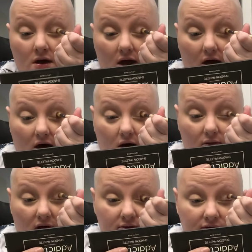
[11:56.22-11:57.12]

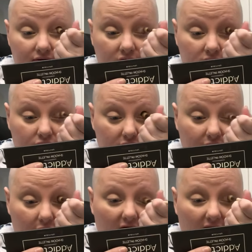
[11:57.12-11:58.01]
I'm just going to
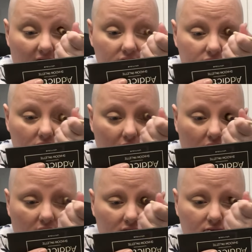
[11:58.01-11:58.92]
put that
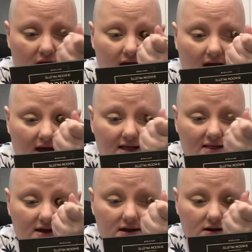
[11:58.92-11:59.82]
on my
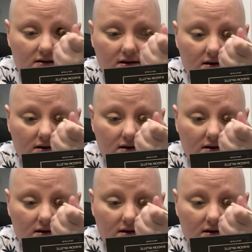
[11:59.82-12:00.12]
eyelid.